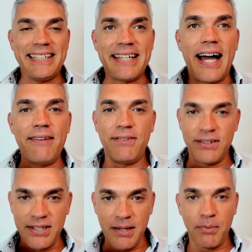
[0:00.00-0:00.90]

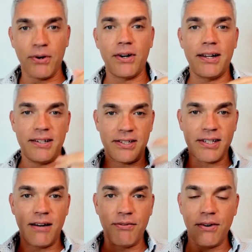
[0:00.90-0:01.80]
diving deeper and
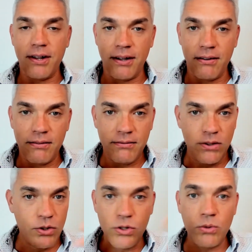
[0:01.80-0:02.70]
discovering
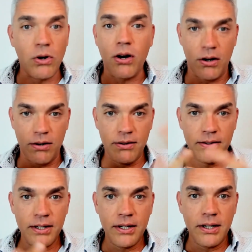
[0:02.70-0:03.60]
who you are.
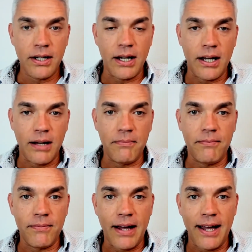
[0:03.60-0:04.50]

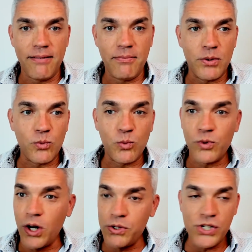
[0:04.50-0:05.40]
I've been
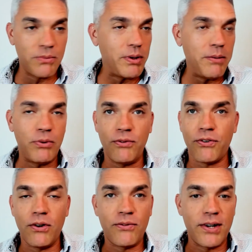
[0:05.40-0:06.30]
coaching people
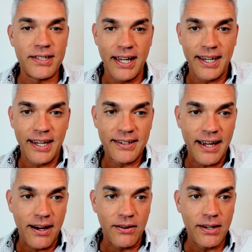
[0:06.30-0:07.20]
for over a decade
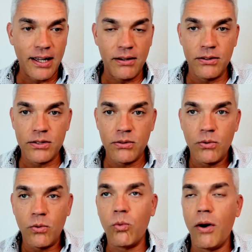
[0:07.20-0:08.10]
now, and
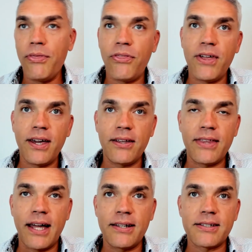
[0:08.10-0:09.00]
one thing
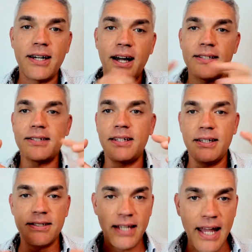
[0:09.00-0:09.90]
that is constant
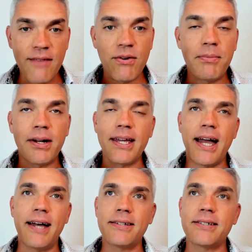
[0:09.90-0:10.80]
is that everybody
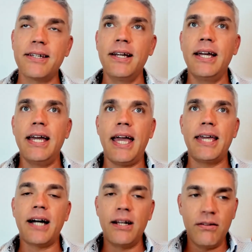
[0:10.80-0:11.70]
has a
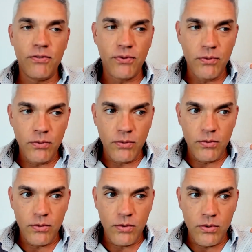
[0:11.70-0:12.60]
kind of
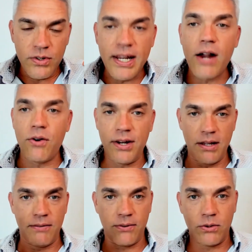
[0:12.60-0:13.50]

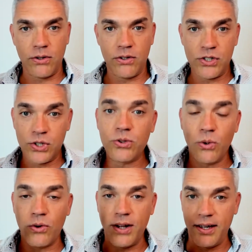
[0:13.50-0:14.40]
narrative or
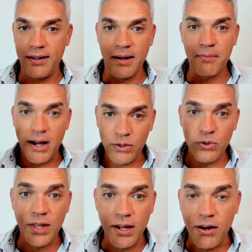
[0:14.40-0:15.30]
story about
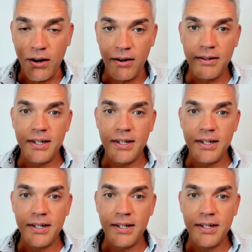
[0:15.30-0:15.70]
who they are,